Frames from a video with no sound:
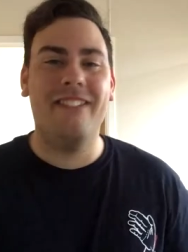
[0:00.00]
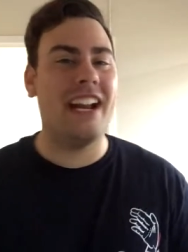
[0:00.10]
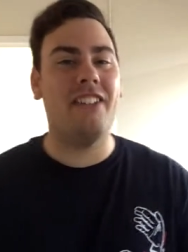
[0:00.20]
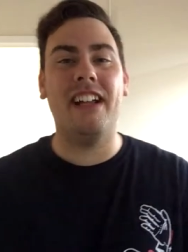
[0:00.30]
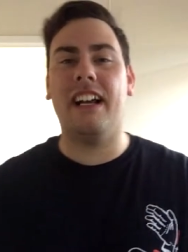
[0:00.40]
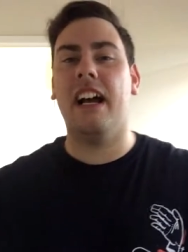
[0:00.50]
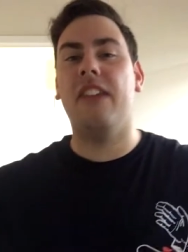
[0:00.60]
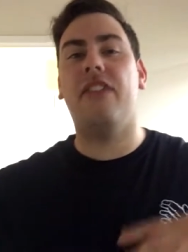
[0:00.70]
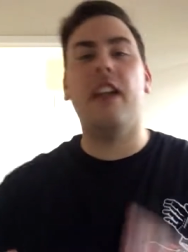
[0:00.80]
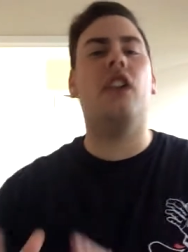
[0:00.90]
But anyway
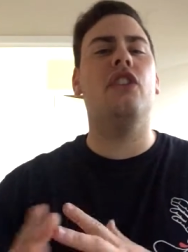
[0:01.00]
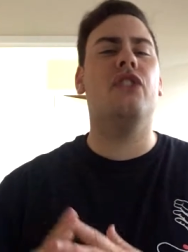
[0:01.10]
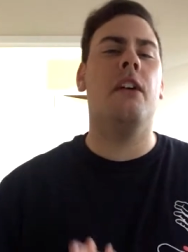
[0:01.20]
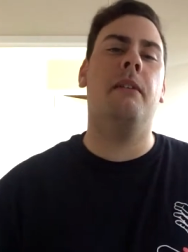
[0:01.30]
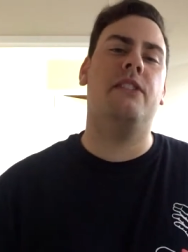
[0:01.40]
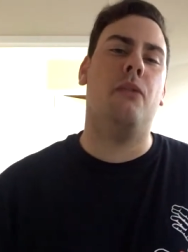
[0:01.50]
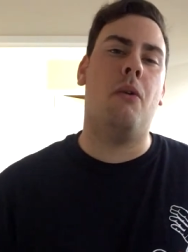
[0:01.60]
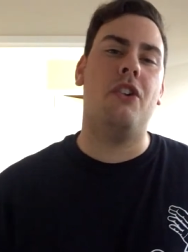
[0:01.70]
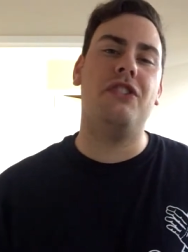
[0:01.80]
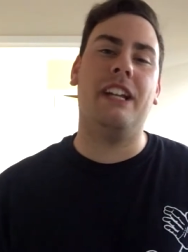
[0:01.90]
guys, thank you so much for
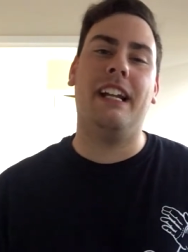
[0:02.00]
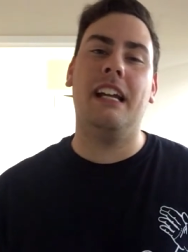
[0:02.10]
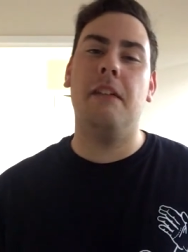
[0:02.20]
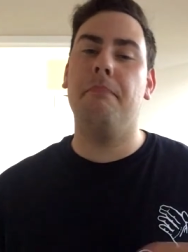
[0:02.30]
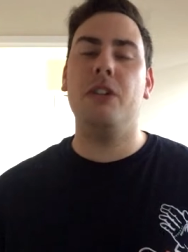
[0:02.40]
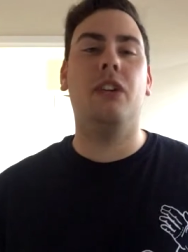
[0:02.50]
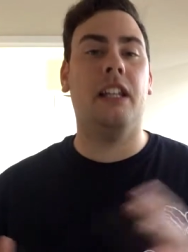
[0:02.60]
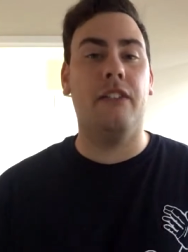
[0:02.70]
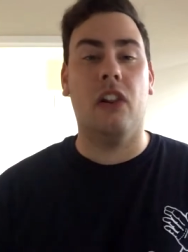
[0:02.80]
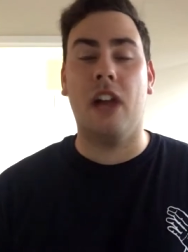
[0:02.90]
watching. Be sure to
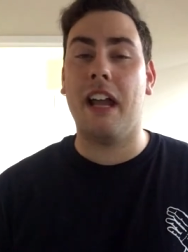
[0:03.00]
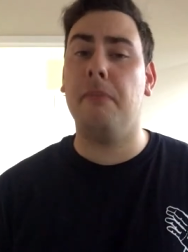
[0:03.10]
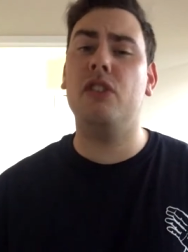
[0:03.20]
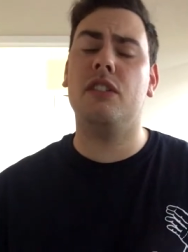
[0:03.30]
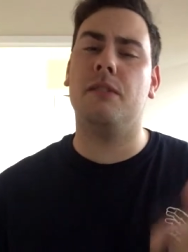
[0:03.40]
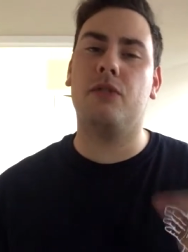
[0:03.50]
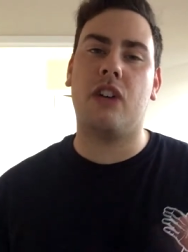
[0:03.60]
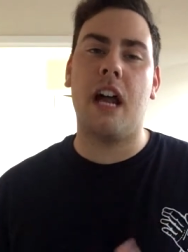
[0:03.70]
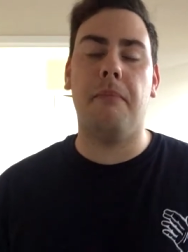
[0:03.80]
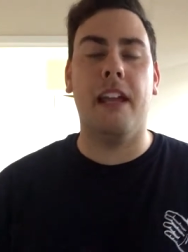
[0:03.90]
leave a like, be sure to
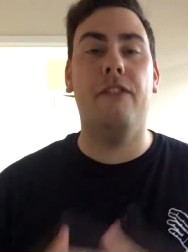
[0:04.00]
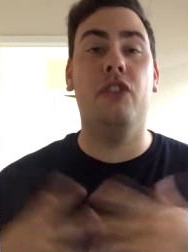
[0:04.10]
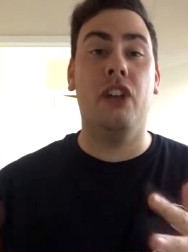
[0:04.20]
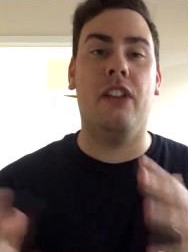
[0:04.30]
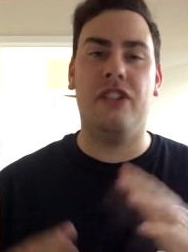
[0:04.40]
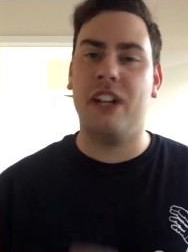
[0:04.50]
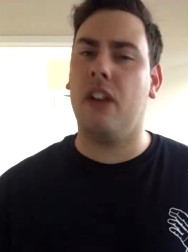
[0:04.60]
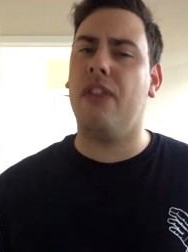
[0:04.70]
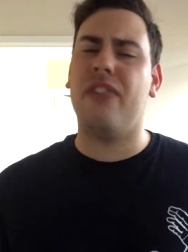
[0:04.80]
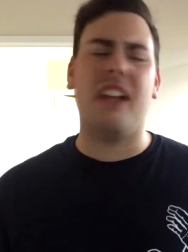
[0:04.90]
subscribe if you're new to the channel.
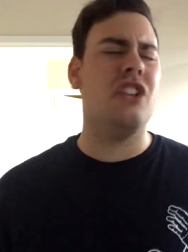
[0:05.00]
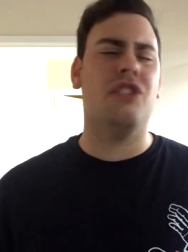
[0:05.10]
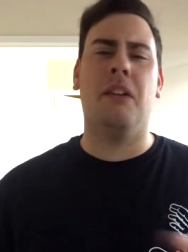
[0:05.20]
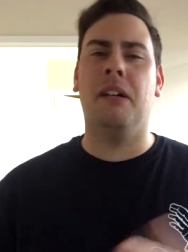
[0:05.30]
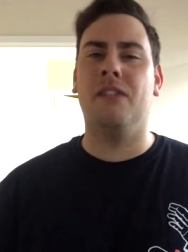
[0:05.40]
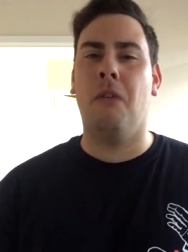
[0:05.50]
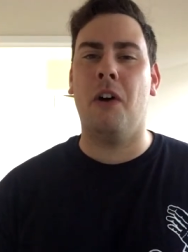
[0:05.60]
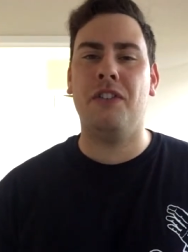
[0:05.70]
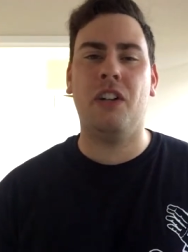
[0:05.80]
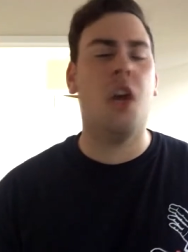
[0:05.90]
Thank you so much for
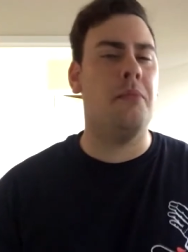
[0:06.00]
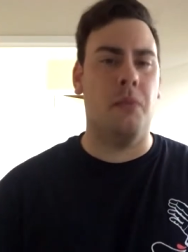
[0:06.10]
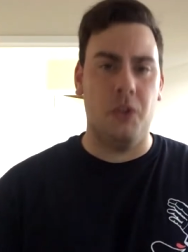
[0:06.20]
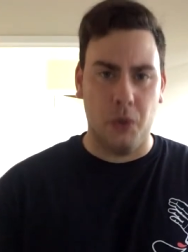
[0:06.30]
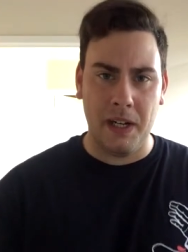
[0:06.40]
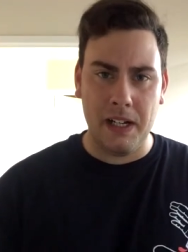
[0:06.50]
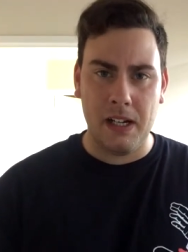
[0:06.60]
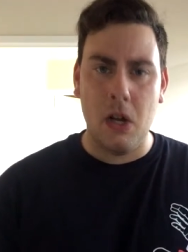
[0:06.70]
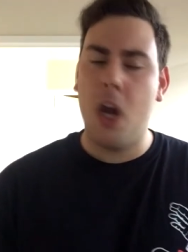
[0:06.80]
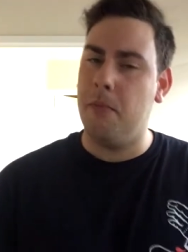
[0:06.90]
watching, hope you enjoyed it,
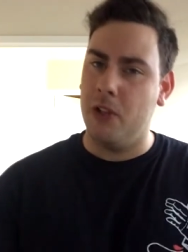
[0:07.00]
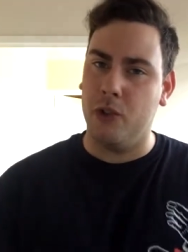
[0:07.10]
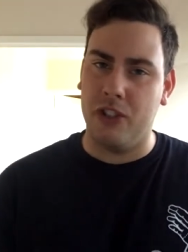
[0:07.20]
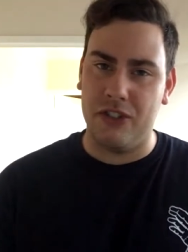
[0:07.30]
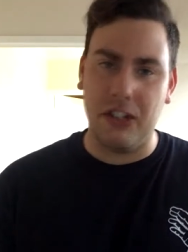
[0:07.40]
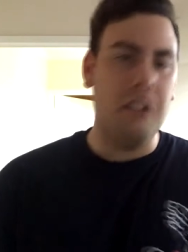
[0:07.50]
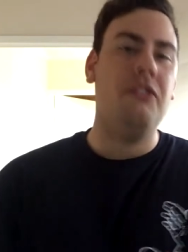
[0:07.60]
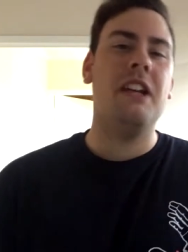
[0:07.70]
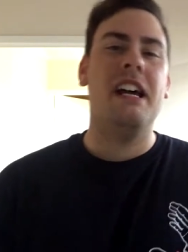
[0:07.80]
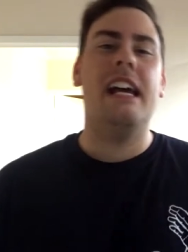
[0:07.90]
hope you enjoyed
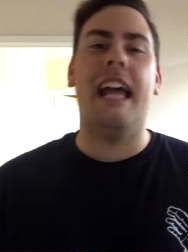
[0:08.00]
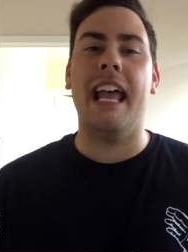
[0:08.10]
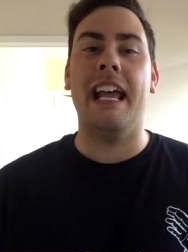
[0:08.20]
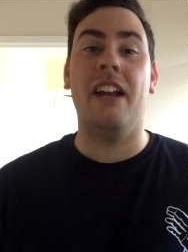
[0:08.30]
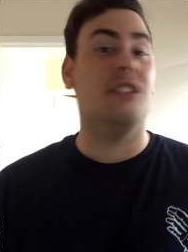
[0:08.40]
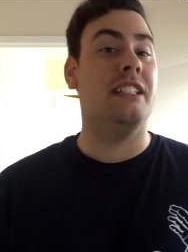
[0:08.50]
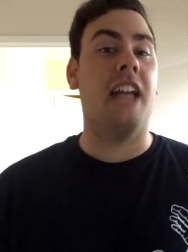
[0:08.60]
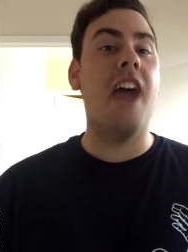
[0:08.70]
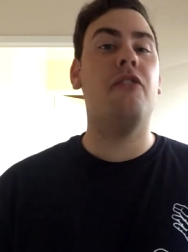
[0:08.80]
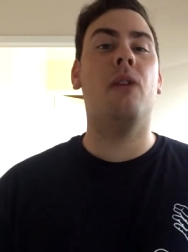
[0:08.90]
yourselves, and I'll see
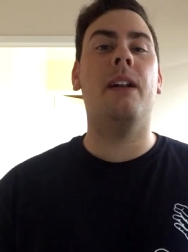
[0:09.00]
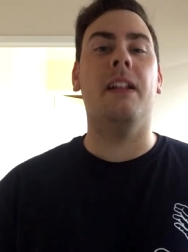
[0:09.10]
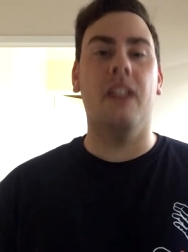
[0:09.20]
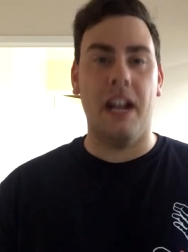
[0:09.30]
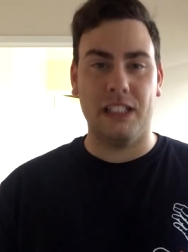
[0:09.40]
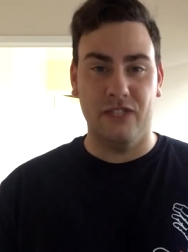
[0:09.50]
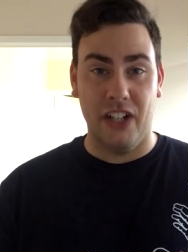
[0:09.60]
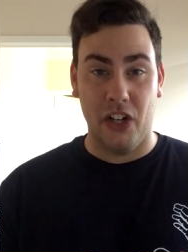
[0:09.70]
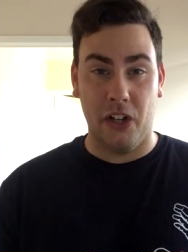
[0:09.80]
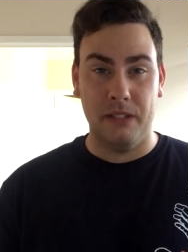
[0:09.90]
everyone in the next
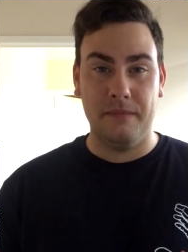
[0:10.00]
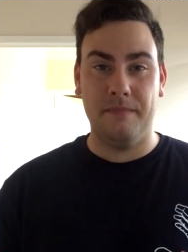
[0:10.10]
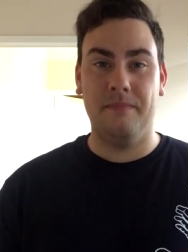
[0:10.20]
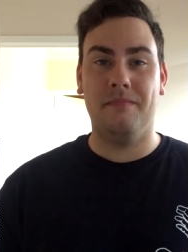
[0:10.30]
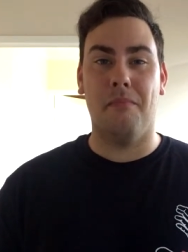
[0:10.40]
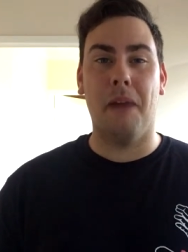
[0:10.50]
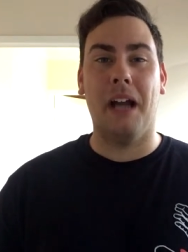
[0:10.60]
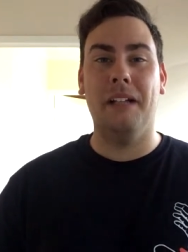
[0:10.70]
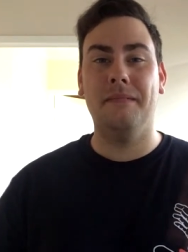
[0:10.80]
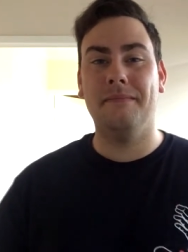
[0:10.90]
video. Bye.